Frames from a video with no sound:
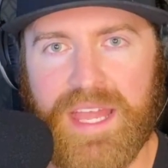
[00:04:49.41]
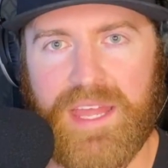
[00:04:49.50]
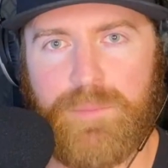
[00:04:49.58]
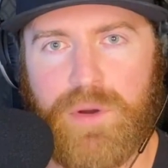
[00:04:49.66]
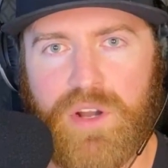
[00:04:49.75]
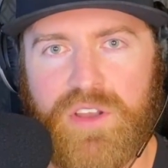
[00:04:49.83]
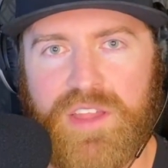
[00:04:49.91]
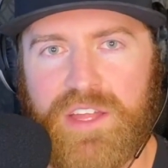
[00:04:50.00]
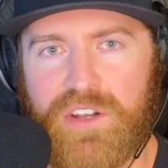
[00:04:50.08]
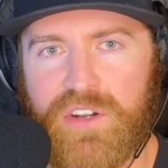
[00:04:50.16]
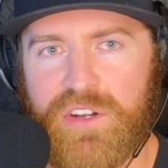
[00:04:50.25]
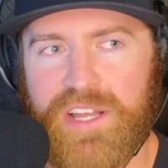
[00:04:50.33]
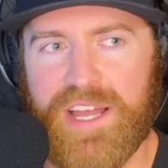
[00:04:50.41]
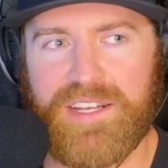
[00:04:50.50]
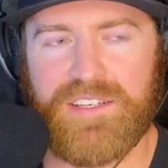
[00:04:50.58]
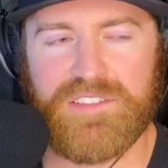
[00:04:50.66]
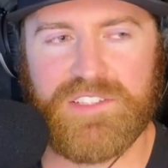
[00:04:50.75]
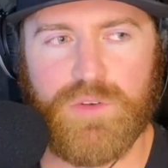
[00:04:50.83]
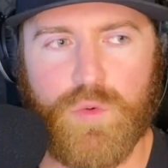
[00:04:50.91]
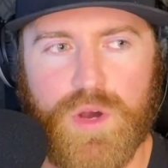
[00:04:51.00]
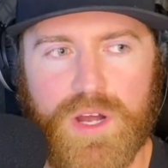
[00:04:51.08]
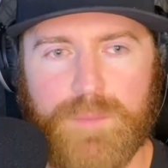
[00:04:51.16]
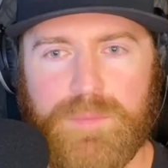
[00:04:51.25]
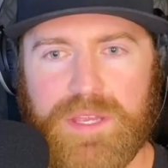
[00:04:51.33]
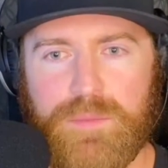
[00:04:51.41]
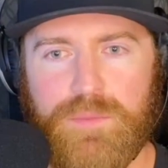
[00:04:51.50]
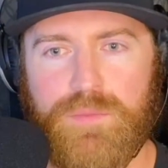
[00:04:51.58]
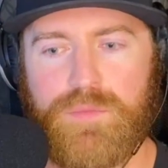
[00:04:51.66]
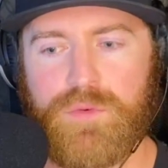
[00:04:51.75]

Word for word: And part of that EARN Act is they want people,